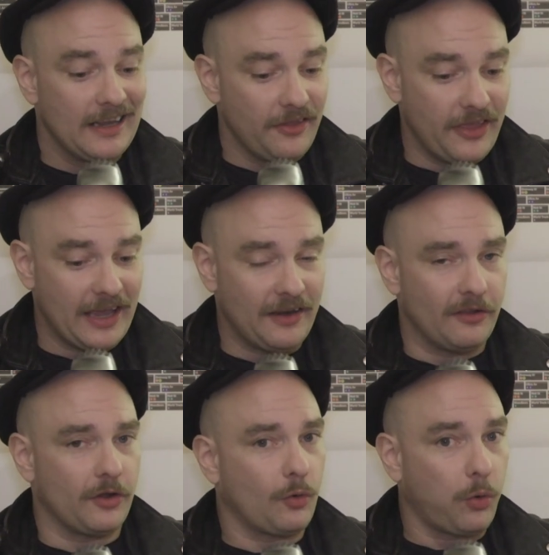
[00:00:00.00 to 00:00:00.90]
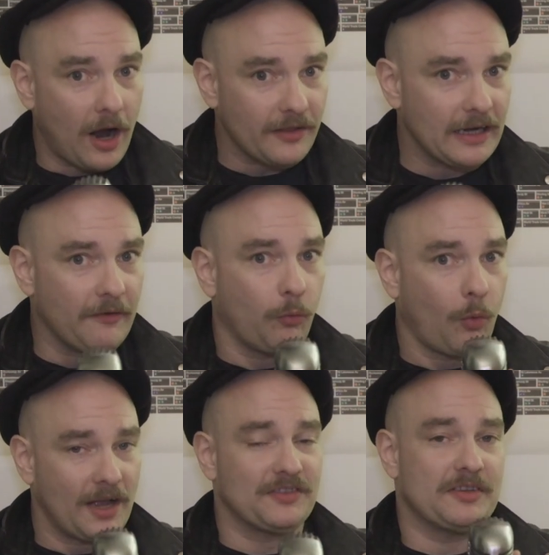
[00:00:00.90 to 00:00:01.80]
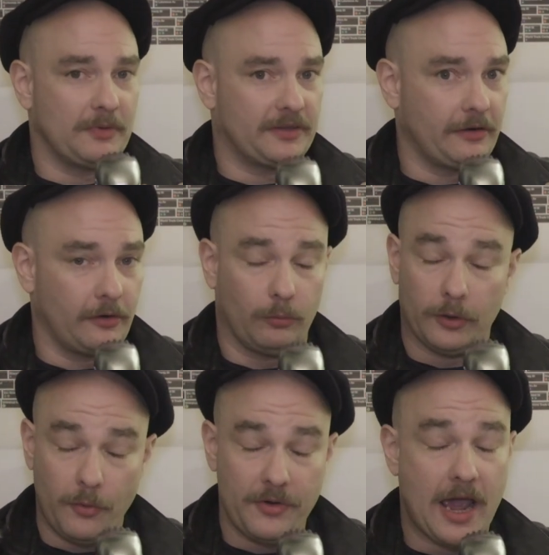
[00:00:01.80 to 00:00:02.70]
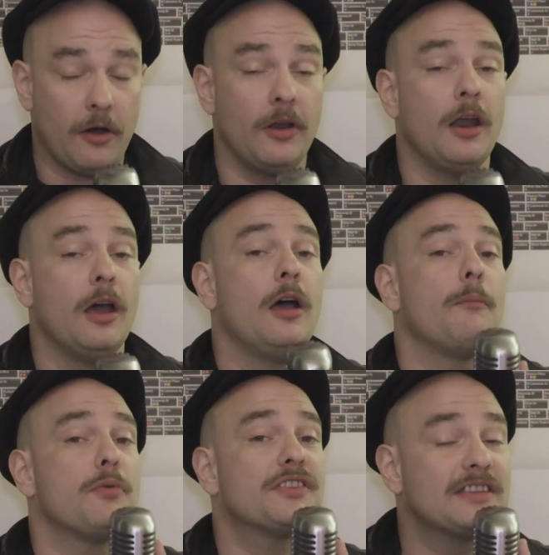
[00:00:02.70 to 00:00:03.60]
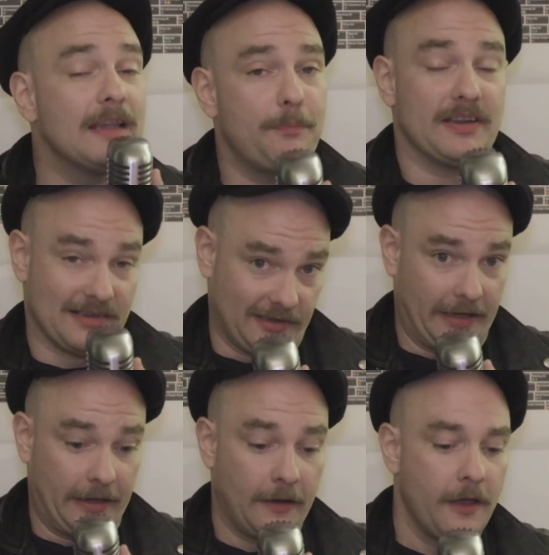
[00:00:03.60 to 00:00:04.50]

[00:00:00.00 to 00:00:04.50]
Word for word: then the quality of WotC's material will go down precipitously